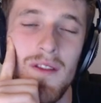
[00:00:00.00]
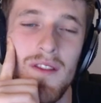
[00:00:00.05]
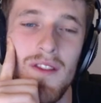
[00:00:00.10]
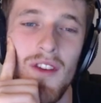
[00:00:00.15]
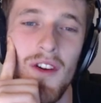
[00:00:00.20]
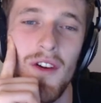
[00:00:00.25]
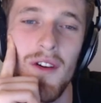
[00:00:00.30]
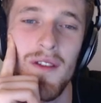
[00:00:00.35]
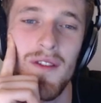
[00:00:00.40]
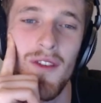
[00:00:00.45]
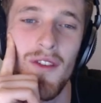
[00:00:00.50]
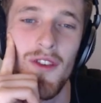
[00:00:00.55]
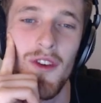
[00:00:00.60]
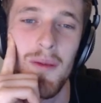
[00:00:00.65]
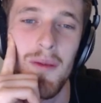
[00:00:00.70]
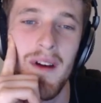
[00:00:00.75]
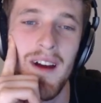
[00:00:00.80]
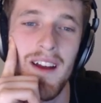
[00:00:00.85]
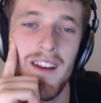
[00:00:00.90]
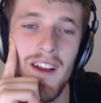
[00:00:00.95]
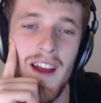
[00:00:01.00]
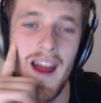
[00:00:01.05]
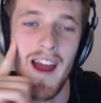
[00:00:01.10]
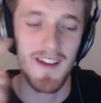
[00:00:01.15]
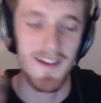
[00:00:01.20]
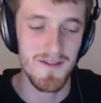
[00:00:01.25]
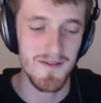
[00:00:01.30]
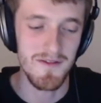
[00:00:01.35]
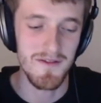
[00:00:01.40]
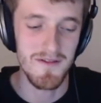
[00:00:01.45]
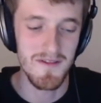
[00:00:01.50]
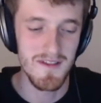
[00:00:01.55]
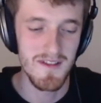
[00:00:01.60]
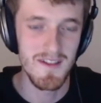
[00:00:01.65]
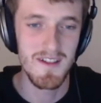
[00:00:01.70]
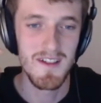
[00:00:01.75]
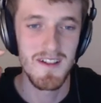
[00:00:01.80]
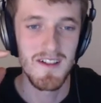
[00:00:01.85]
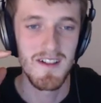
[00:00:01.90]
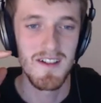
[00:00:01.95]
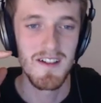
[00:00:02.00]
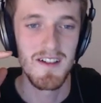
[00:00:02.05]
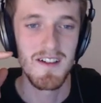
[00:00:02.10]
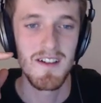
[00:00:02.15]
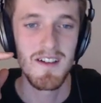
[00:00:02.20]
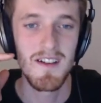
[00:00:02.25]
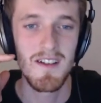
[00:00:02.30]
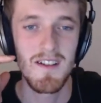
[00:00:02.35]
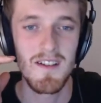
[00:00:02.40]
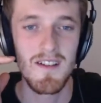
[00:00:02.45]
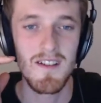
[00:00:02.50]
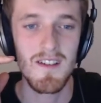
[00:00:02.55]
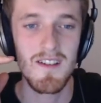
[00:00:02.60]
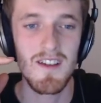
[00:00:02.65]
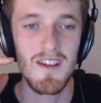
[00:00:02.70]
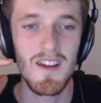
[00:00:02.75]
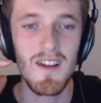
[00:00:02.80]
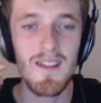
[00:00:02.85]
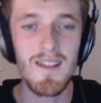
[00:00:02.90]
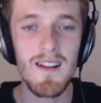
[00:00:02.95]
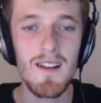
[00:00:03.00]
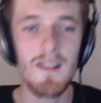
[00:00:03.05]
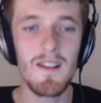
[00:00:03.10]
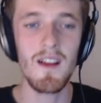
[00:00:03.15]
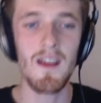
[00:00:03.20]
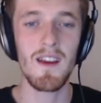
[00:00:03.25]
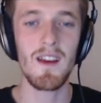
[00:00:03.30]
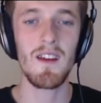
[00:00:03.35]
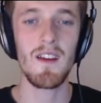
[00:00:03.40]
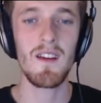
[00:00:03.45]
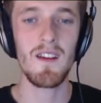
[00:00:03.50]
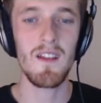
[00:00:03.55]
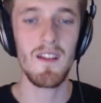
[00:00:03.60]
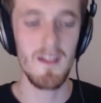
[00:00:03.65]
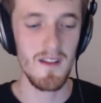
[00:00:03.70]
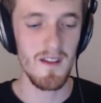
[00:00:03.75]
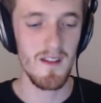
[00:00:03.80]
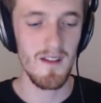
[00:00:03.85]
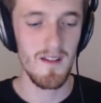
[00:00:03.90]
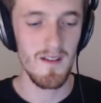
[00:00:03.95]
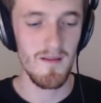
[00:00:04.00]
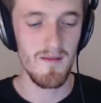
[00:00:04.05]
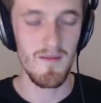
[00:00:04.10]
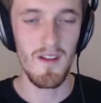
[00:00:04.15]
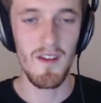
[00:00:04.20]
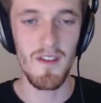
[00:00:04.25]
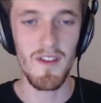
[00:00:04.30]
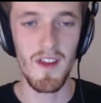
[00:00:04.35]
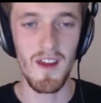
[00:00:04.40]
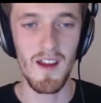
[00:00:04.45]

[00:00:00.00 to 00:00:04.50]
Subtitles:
so it's not too bad at all. She just says like nothing